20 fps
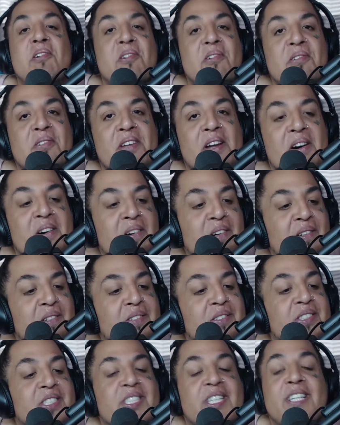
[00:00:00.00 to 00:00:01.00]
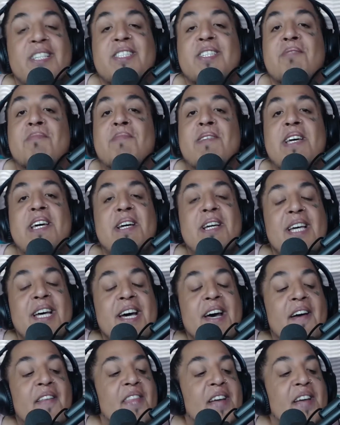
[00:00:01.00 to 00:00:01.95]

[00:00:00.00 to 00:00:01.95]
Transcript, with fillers: Who knows? There's a big...